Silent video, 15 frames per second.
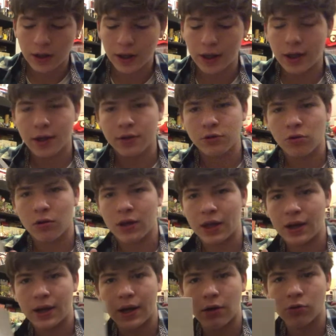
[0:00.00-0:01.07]
and you
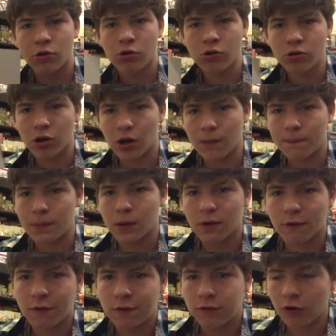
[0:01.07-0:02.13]
can now hook up
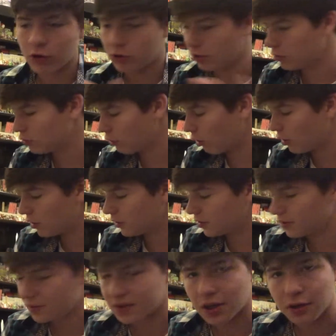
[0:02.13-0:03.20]
4 controllers
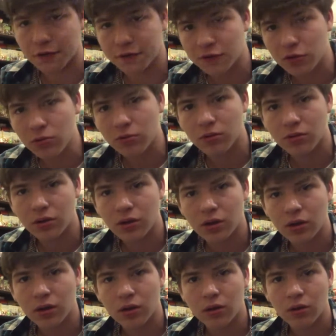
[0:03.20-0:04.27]
instead of 2,
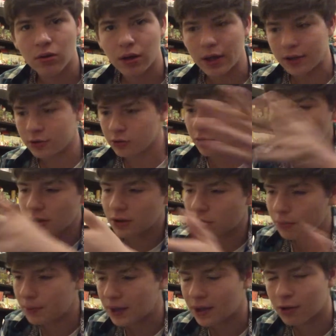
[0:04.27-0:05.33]
and you don't need
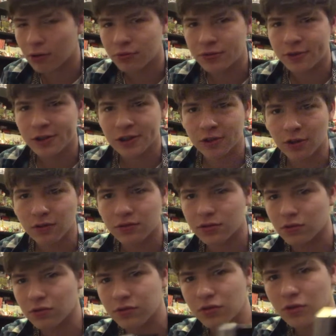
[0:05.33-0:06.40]
to be close to the
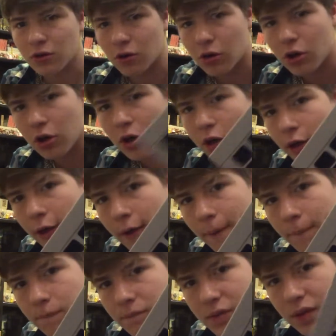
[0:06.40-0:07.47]
console, so
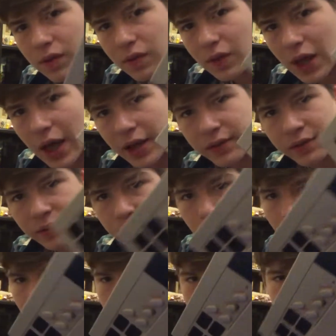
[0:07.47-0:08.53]
that's
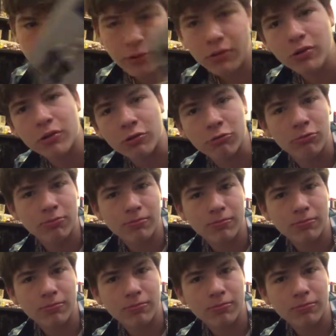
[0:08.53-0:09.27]
very cool.